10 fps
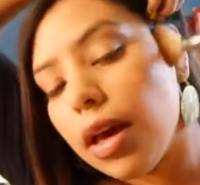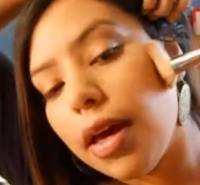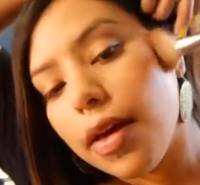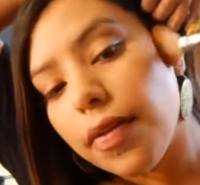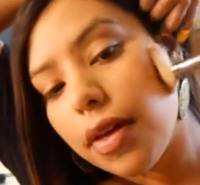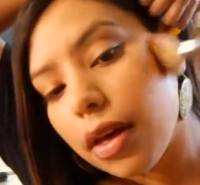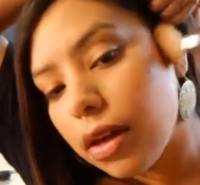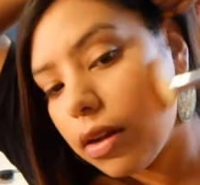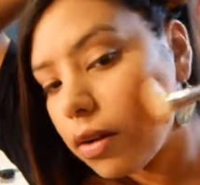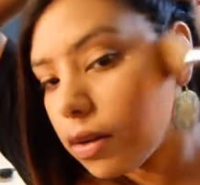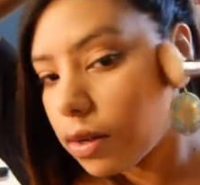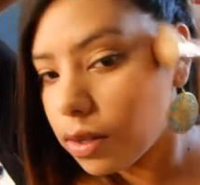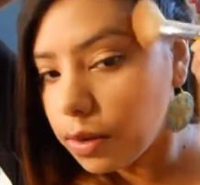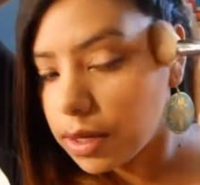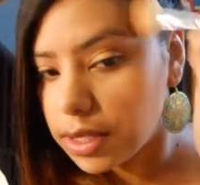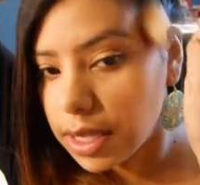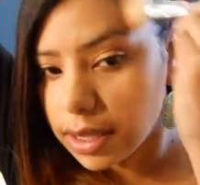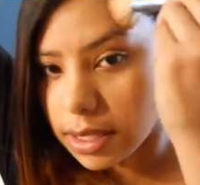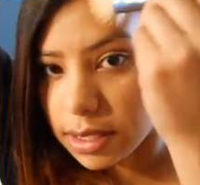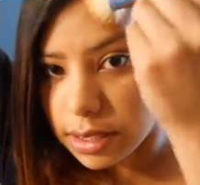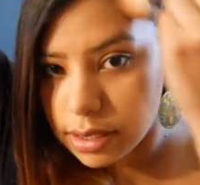and then you want to take this